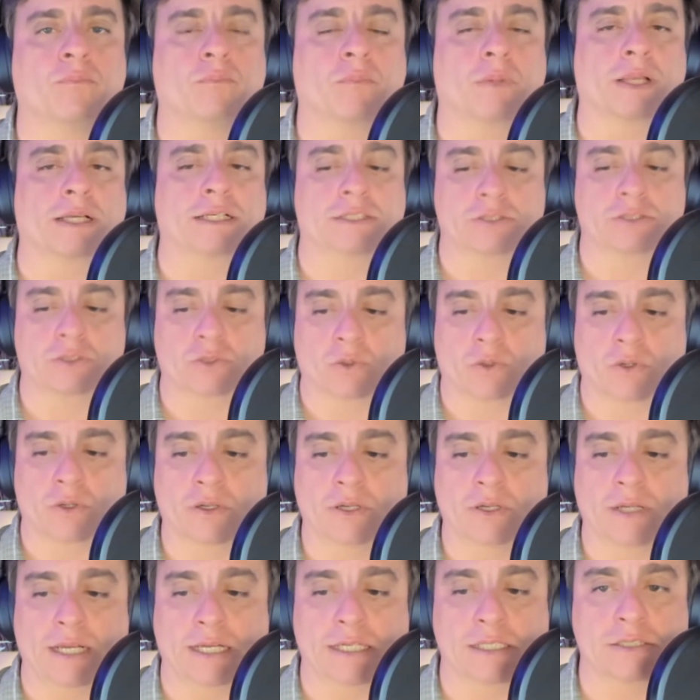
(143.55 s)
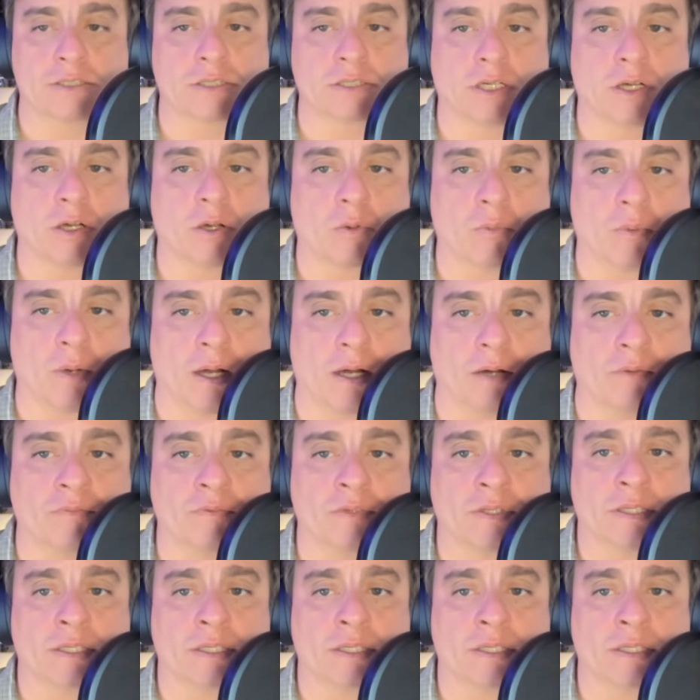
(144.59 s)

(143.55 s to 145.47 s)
Play Store as well.